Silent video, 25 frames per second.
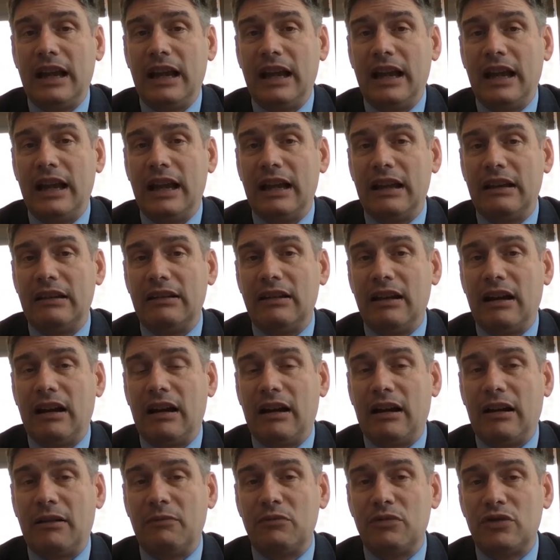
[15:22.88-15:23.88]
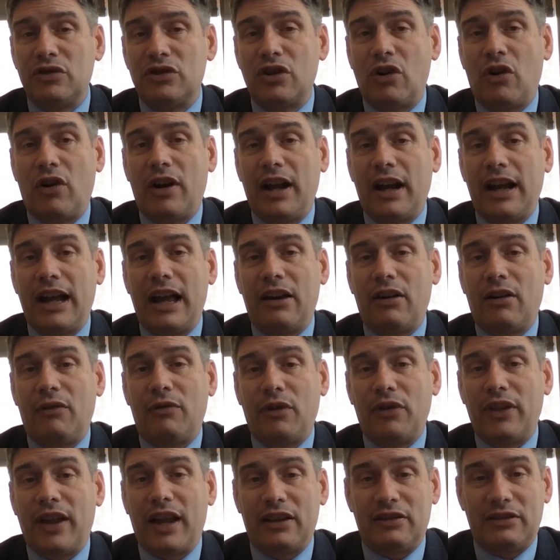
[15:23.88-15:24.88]
And um, sorry, I got
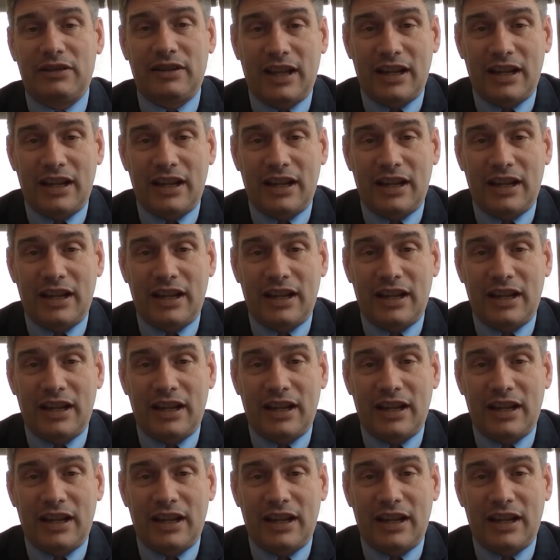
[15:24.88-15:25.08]
off on that